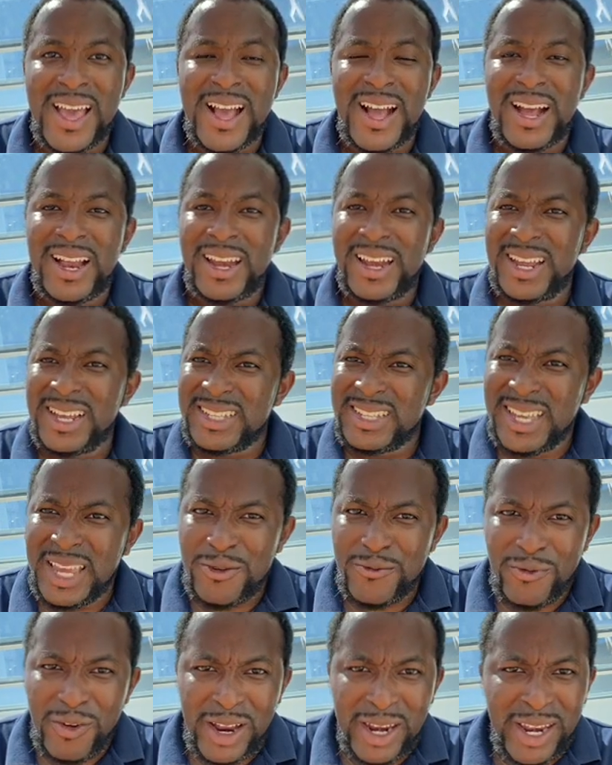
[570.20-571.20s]
let's get
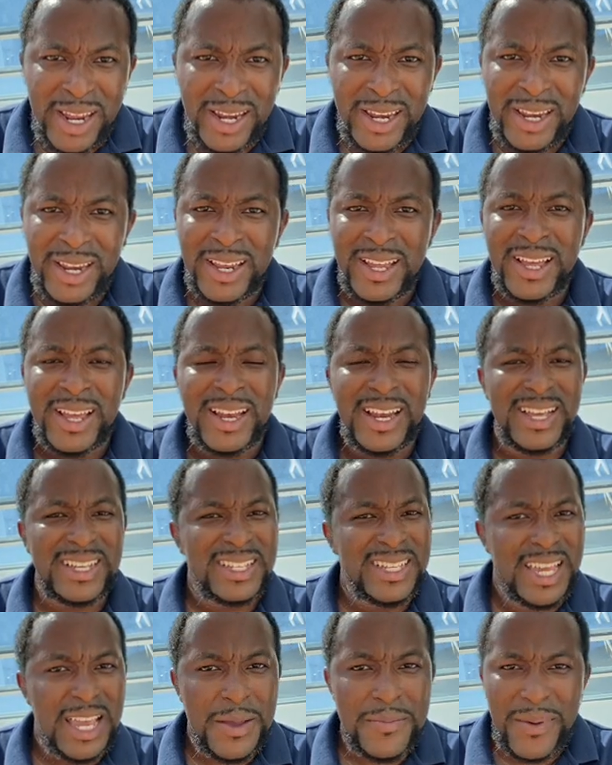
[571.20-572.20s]
running, let's
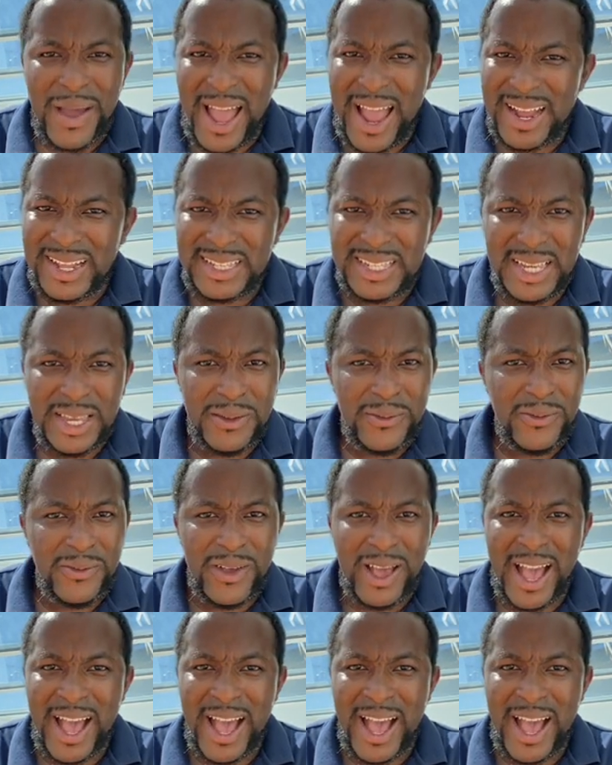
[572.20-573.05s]
keep active,